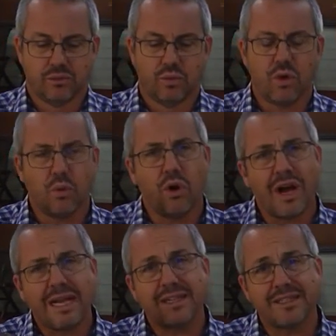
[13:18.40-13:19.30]

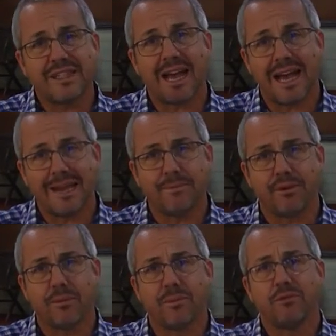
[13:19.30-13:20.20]
Why does
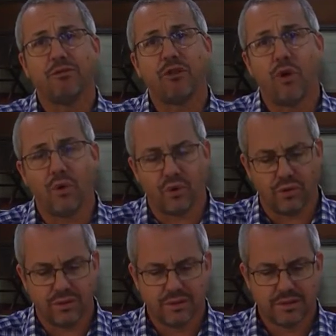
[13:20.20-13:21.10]
Abram fall?